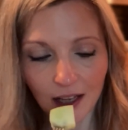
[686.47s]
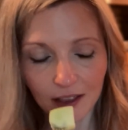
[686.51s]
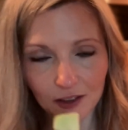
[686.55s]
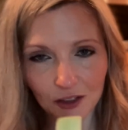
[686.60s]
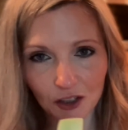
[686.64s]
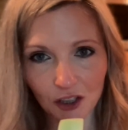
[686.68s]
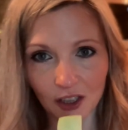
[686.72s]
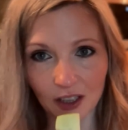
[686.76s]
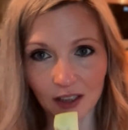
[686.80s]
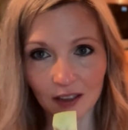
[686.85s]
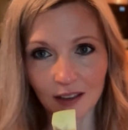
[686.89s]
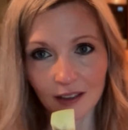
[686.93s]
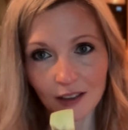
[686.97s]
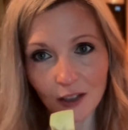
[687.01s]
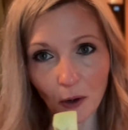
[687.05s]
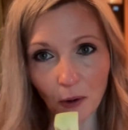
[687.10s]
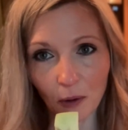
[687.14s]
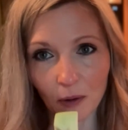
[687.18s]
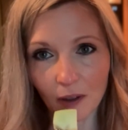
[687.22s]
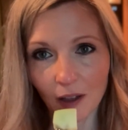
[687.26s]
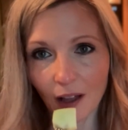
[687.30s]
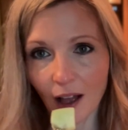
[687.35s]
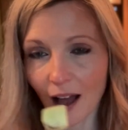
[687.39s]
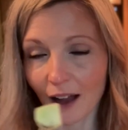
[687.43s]
She's a
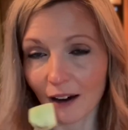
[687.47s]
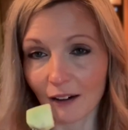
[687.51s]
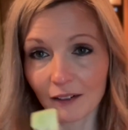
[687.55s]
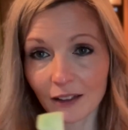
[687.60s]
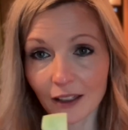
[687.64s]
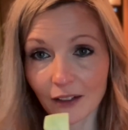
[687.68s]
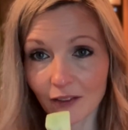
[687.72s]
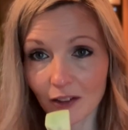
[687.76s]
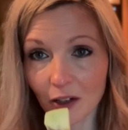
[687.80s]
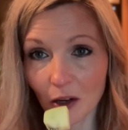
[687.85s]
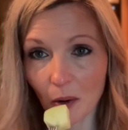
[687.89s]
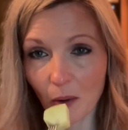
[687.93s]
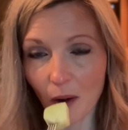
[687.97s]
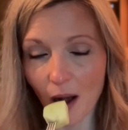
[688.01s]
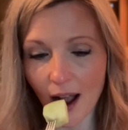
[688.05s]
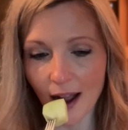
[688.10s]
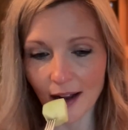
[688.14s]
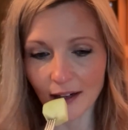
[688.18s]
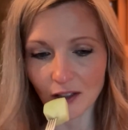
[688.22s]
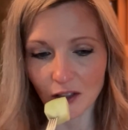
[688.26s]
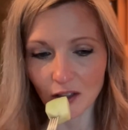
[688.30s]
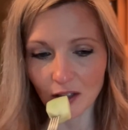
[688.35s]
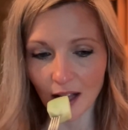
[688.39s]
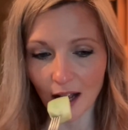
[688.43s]
total, I don't even know
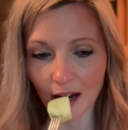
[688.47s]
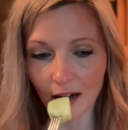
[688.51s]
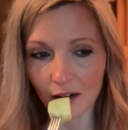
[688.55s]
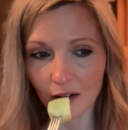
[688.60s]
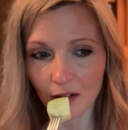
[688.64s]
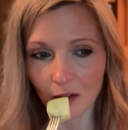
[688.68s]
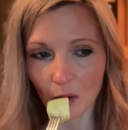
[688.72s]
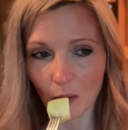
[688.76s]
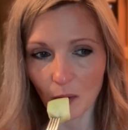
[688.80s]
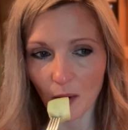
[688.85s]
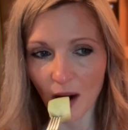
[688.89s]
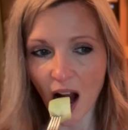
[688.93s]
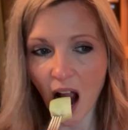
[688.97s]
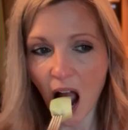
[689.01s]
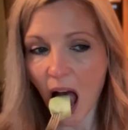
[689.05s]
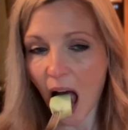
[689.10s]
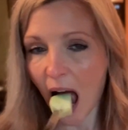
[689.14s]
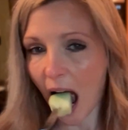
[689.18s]
why, just out of nowhere.